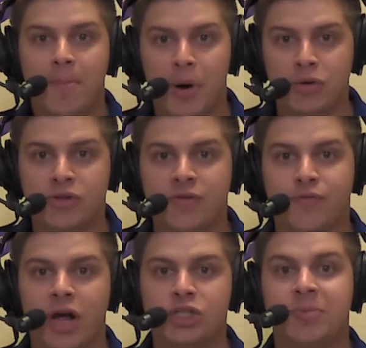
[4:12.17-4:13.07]
both the
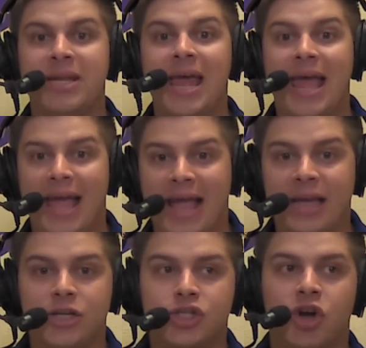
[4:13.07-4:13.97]
freshman
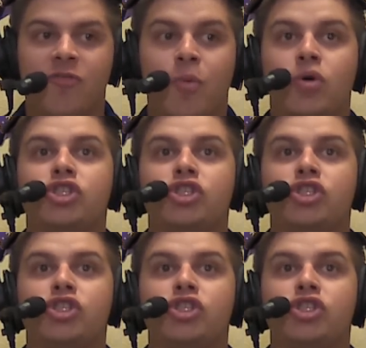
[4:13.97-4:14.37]
and a sophomore.